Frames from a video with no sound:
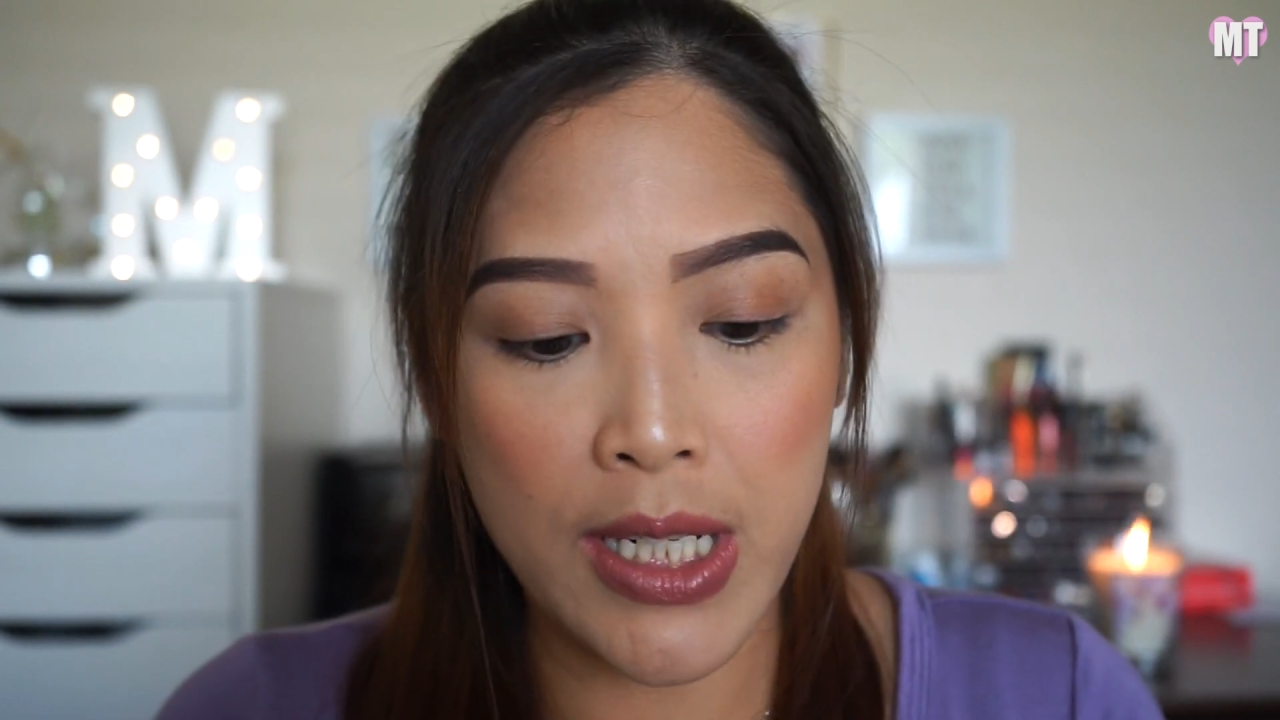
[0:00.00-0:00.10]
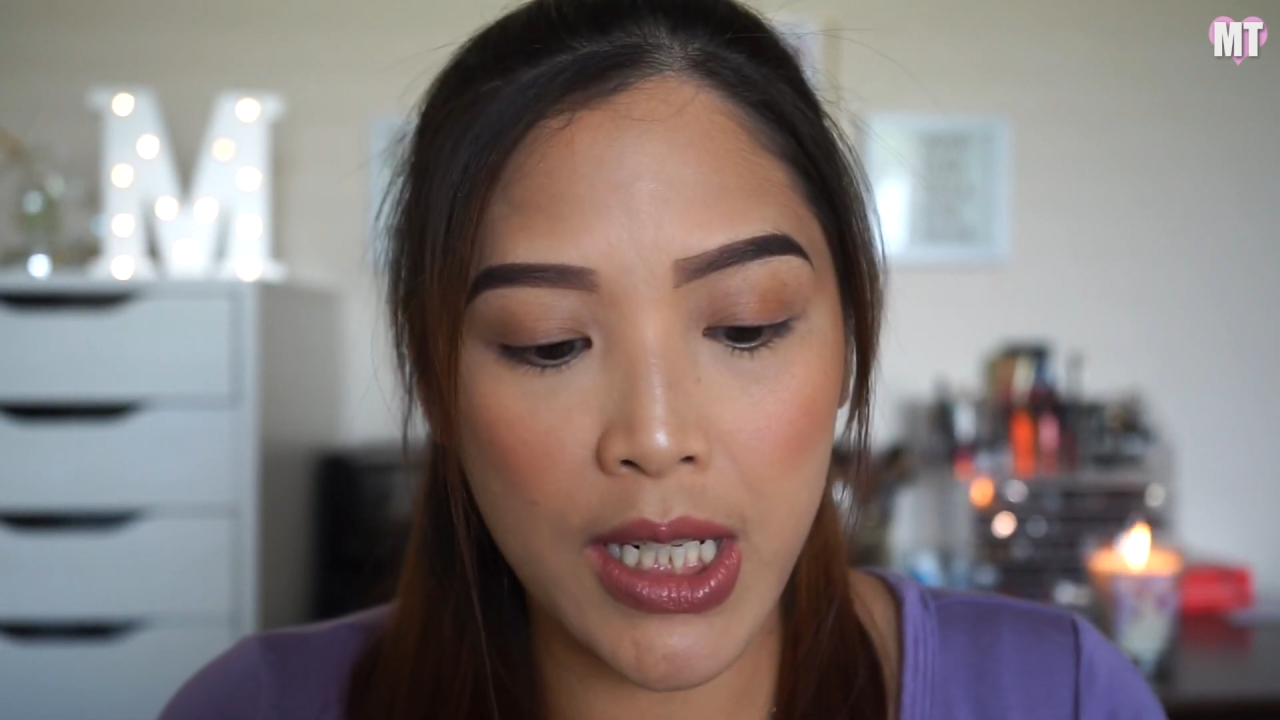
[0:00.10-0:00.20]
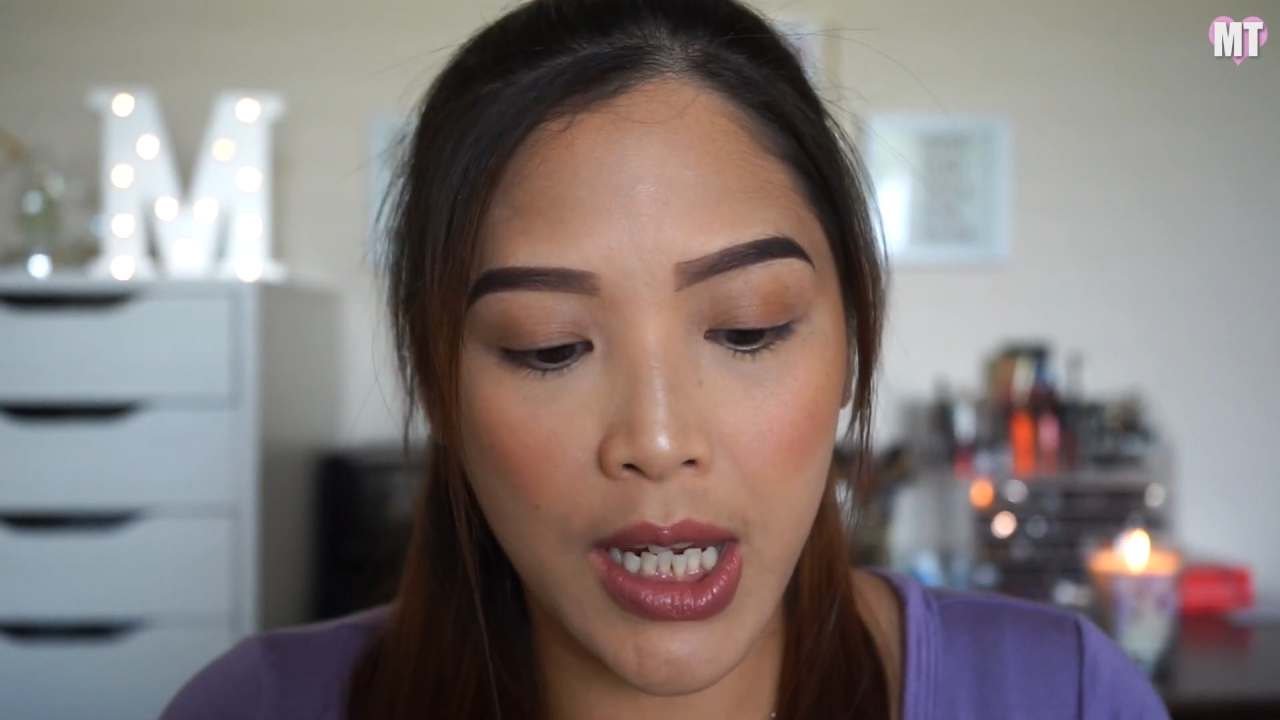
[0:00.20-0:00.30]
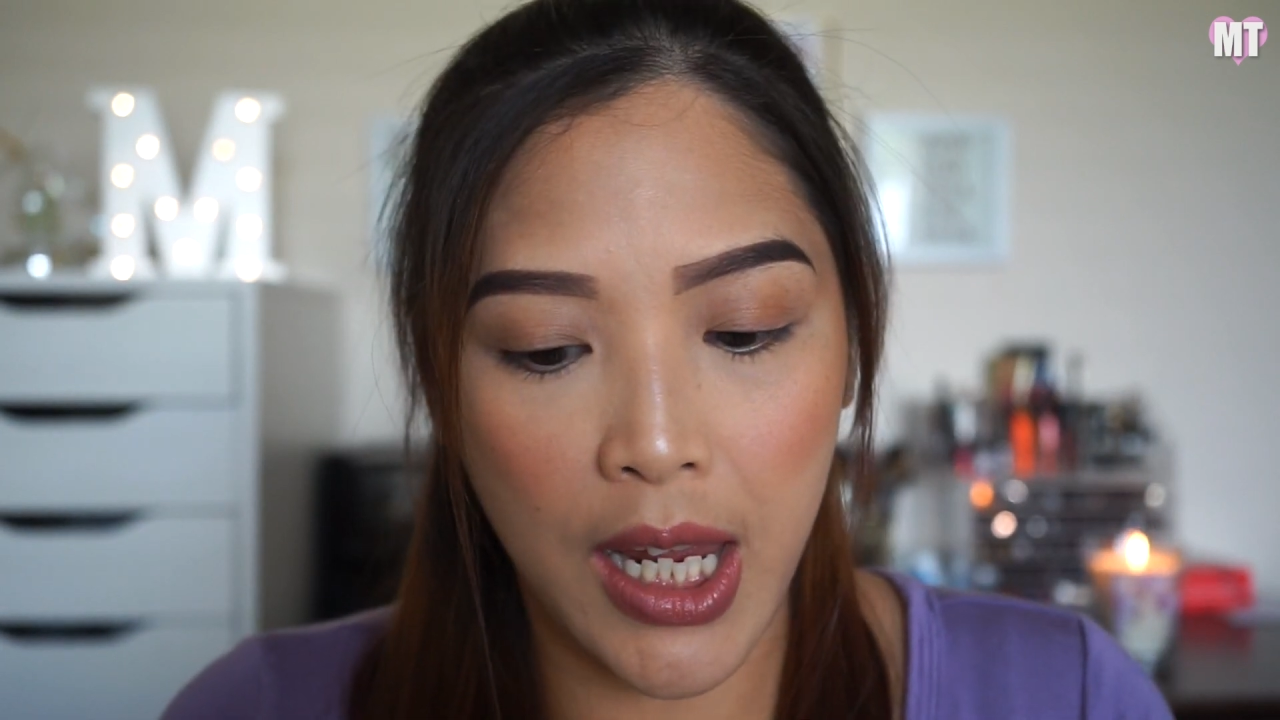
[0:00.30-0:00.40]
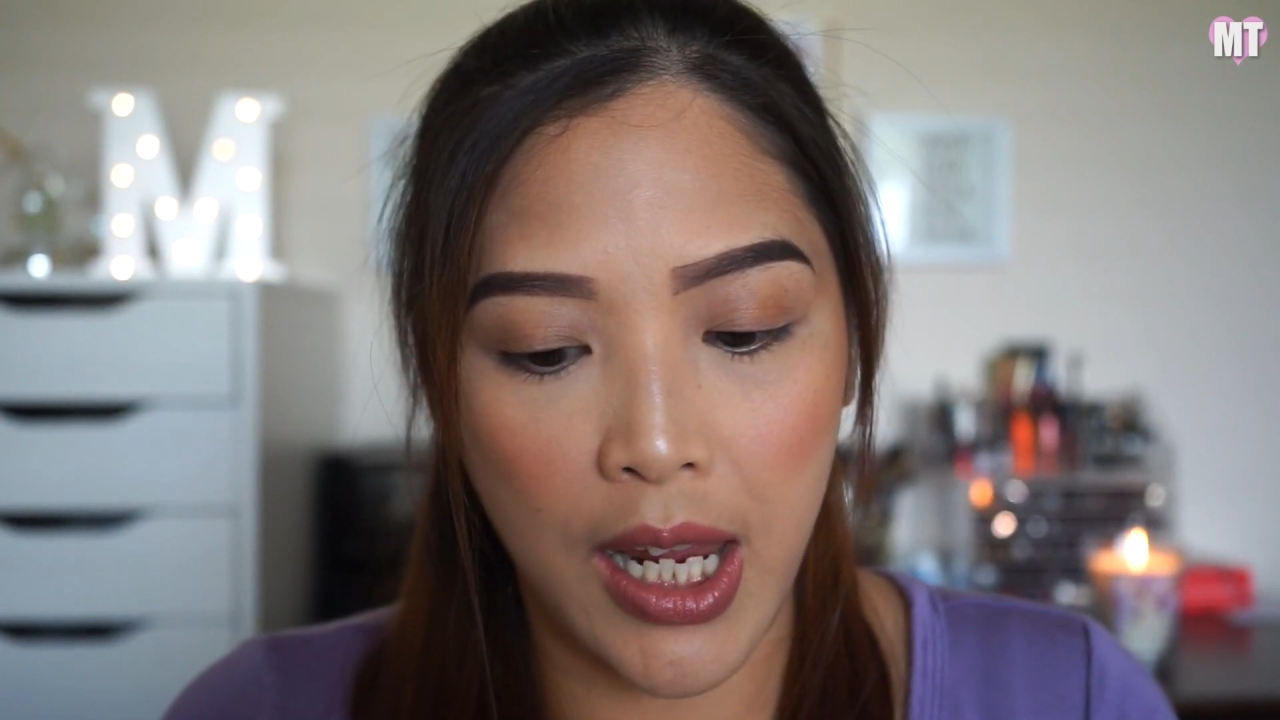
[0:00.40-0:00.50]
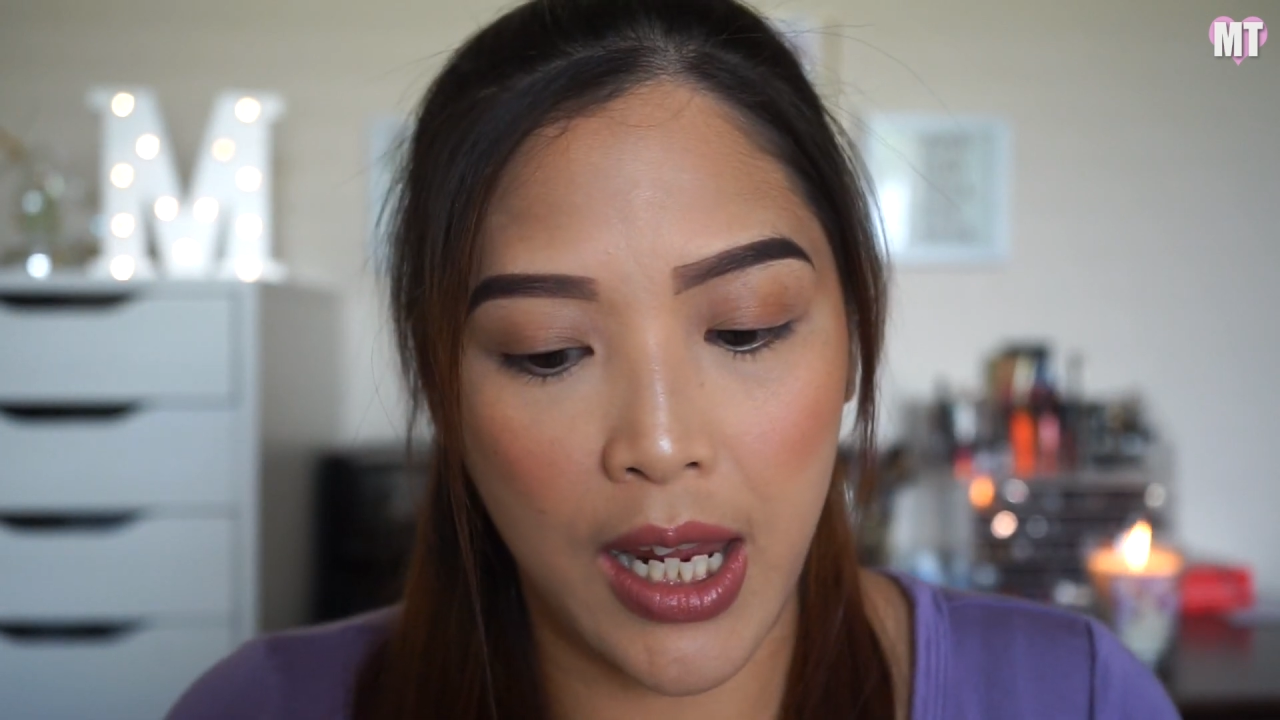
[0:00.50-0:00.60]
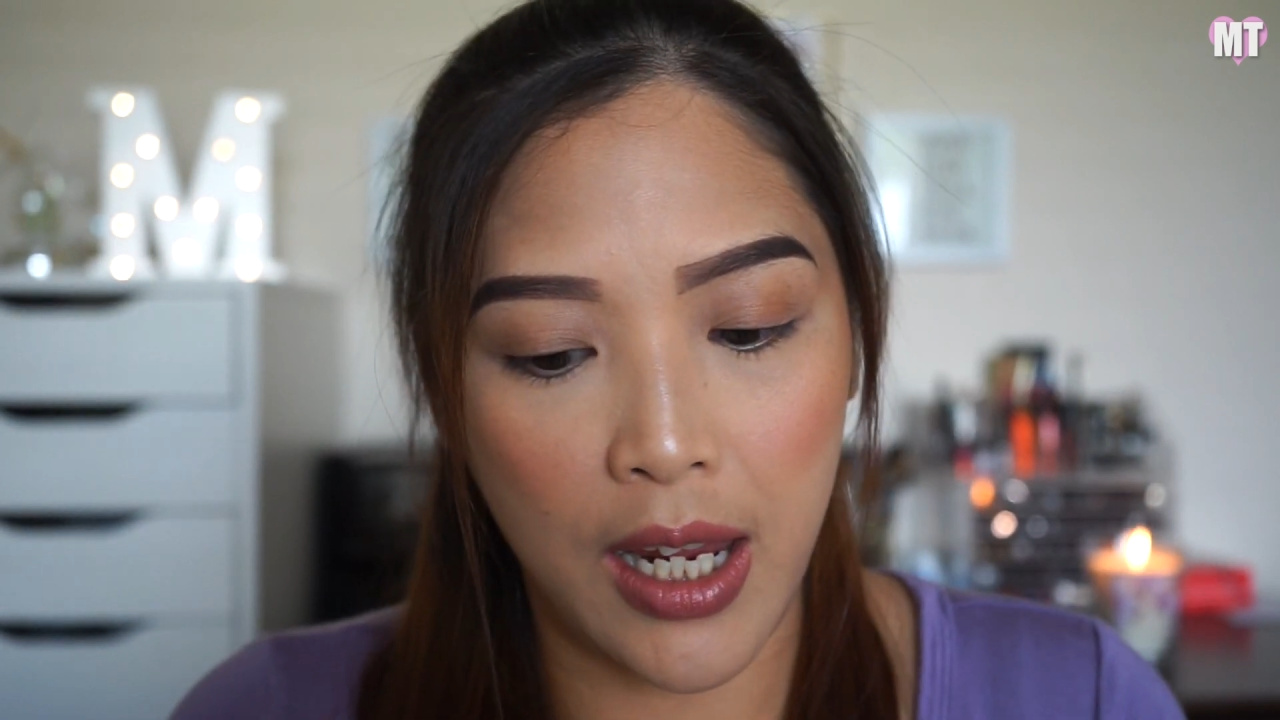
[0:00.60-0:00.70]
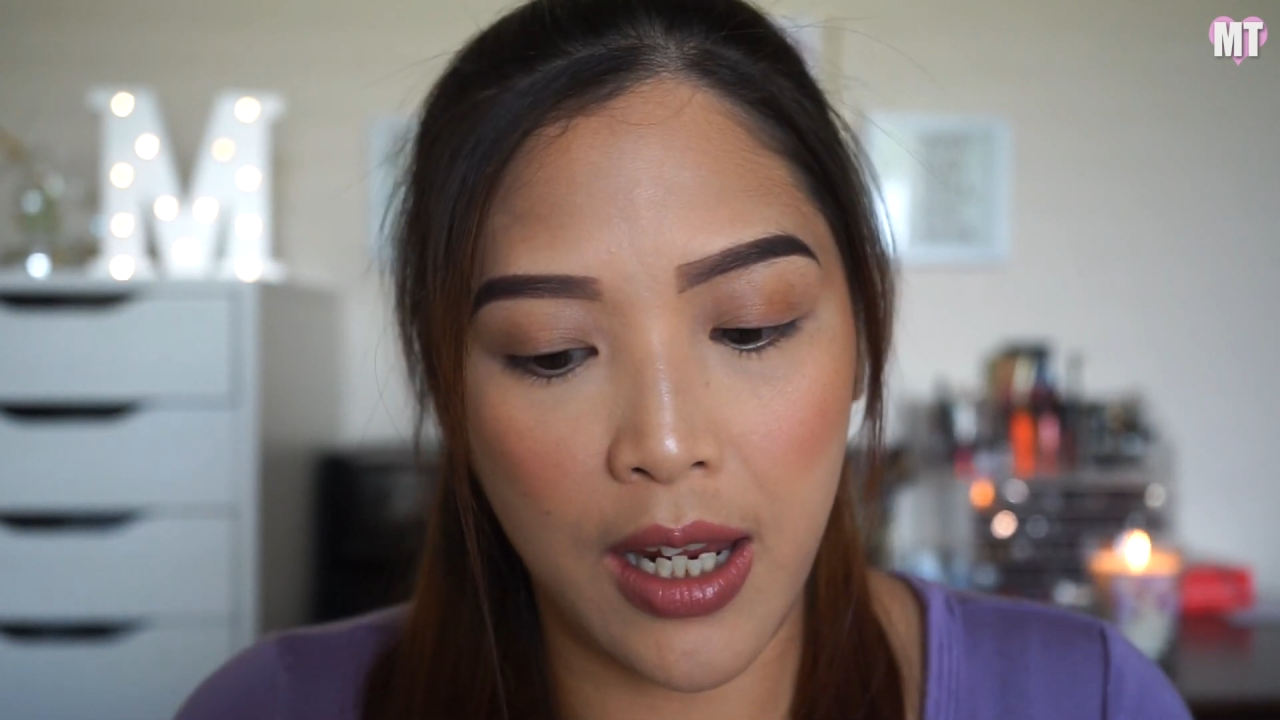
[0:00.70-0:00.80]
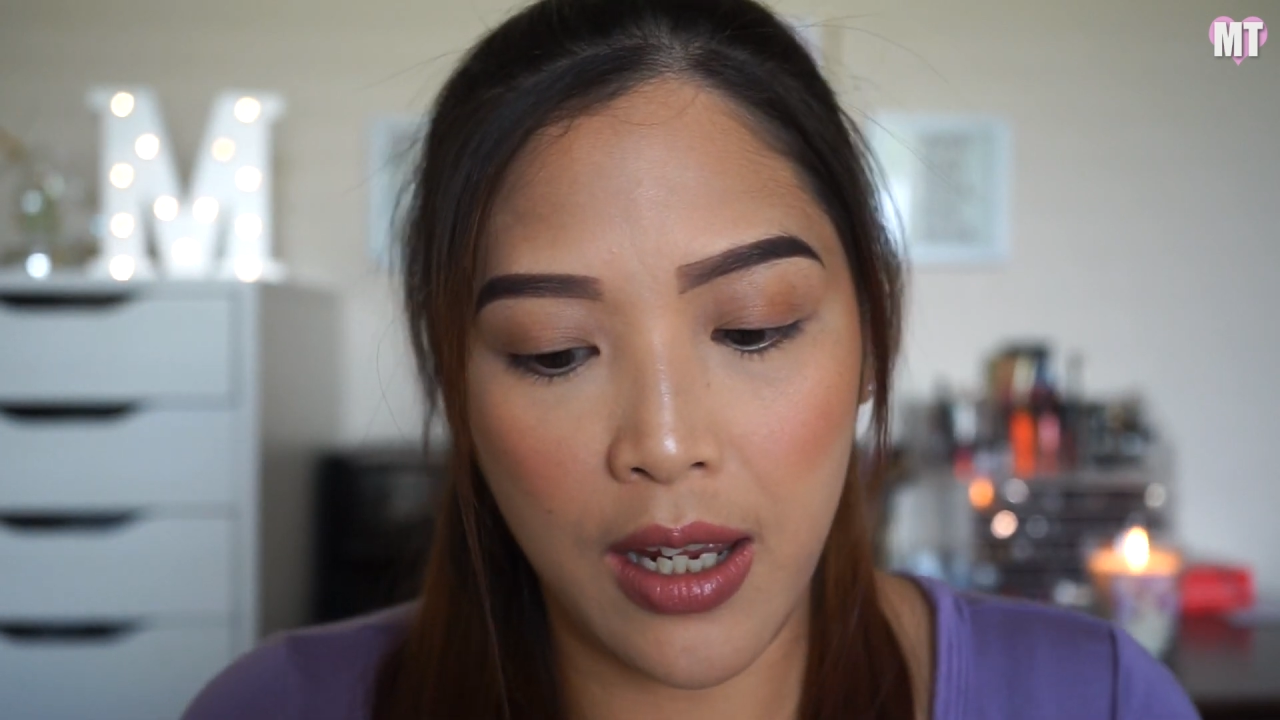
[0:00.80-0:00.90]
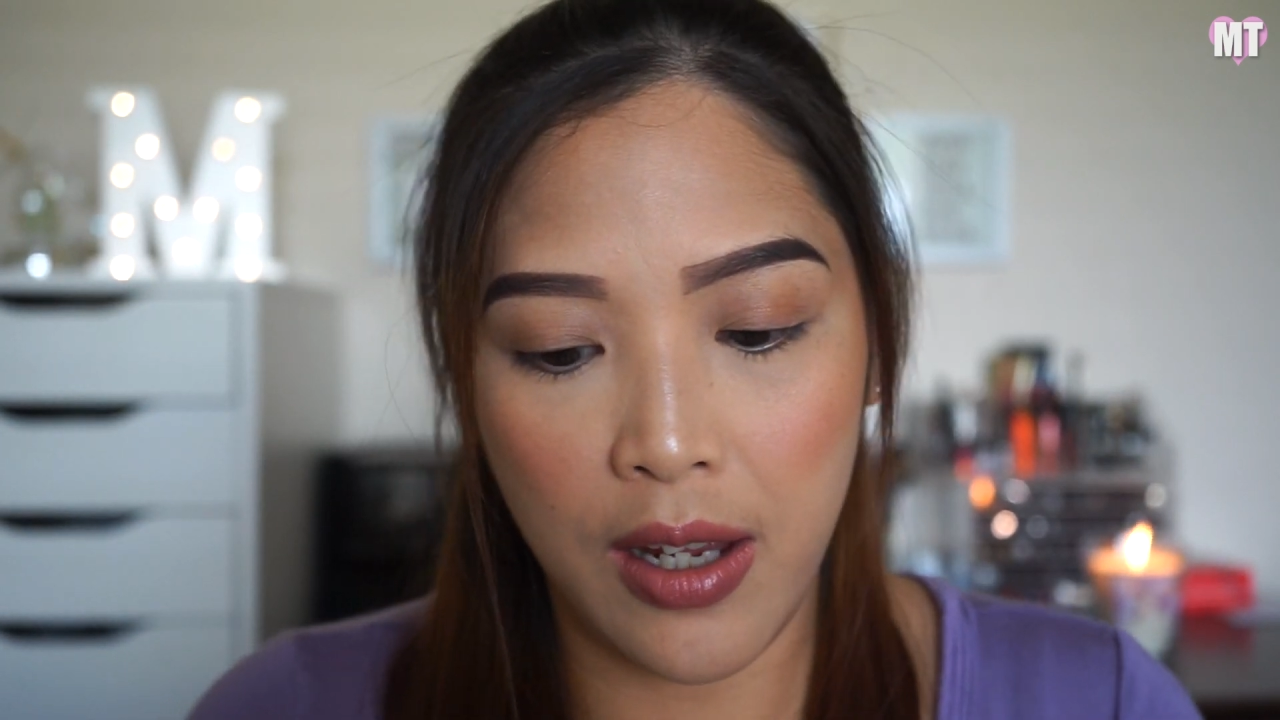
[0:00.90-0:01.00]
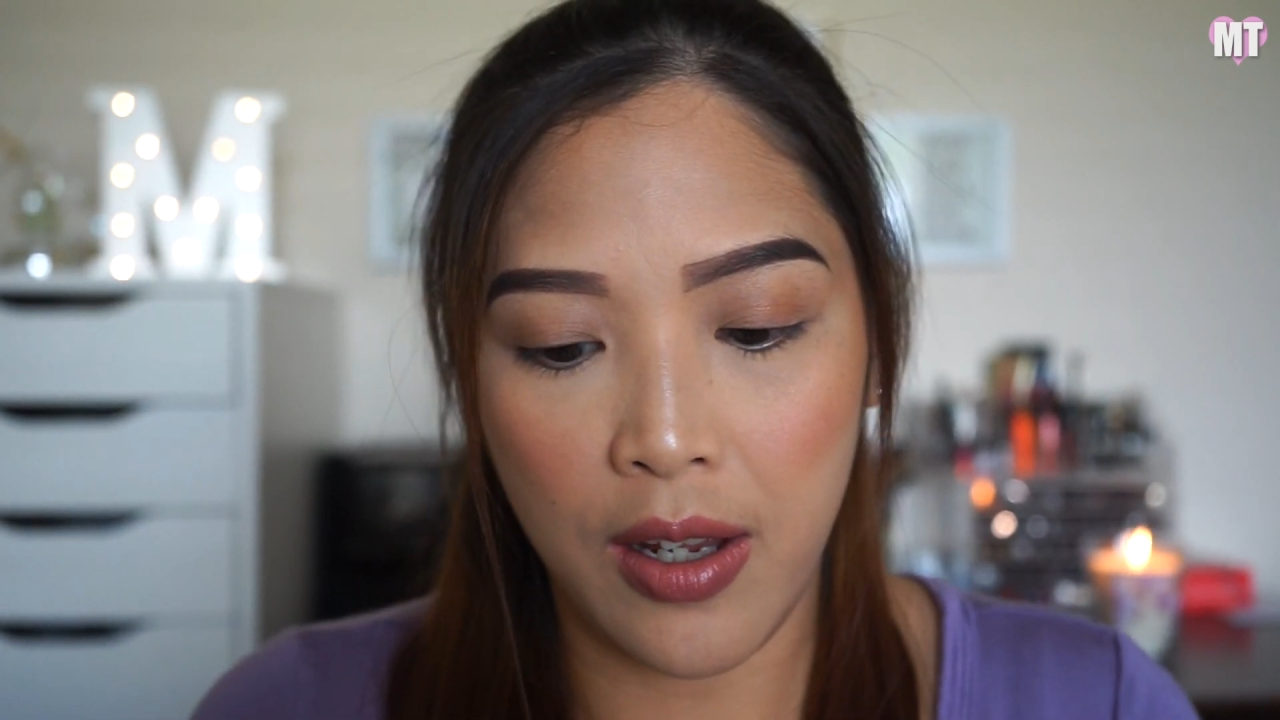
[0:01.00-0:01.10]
Decay,